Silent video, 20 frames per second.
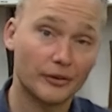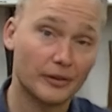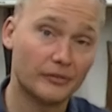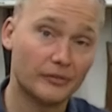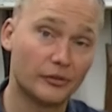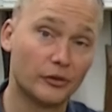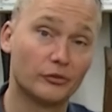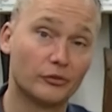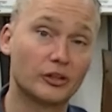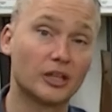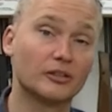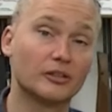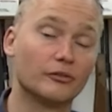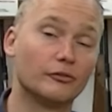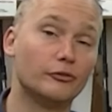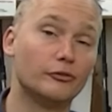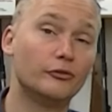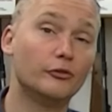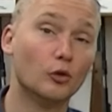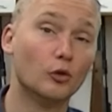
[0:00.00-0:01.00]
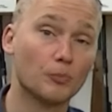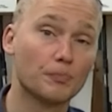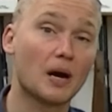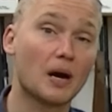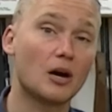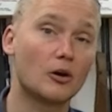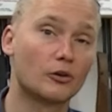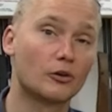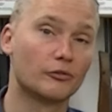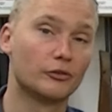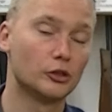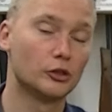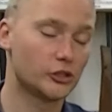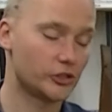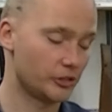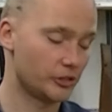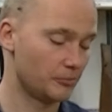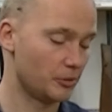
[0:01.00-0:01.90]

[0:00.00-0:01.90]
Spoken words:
if you've got the full power version,